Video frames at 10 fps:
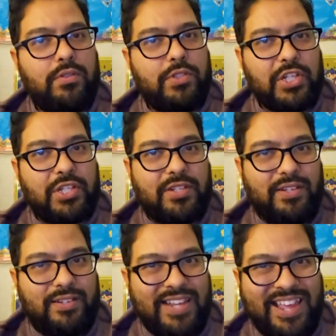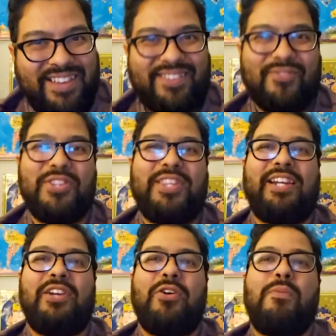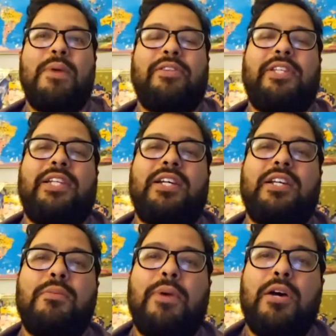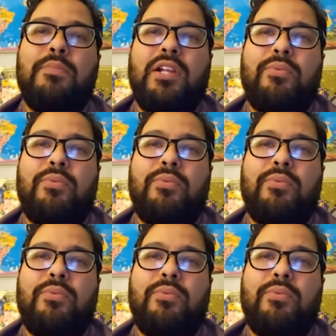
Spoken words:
Just one thing to know about the biopellet